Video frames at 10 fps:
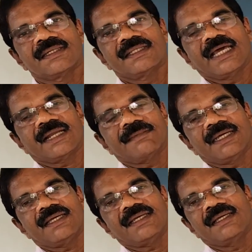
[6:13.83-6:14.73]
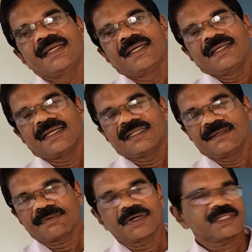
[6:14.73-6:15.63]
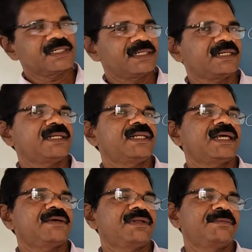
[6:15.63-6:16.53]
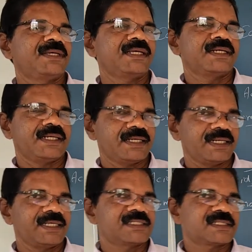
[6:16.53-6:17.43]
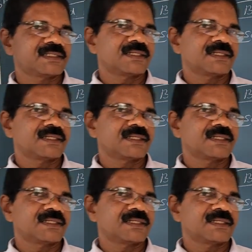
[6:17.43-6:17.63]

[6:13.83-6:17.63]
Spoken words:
Thereby, the production in India will be decreased.